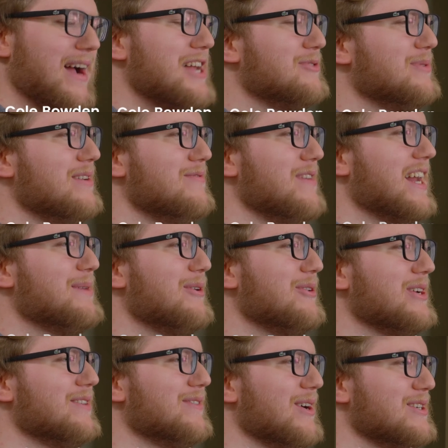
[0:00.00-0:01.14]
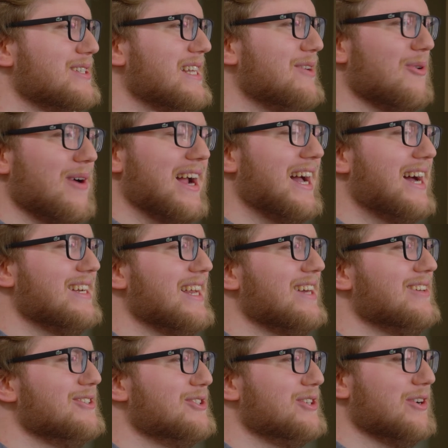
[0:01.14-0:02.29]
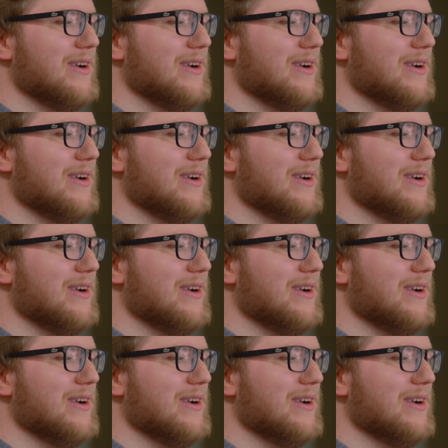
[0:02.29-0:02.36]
graduate of Vanderbilt University where I got an English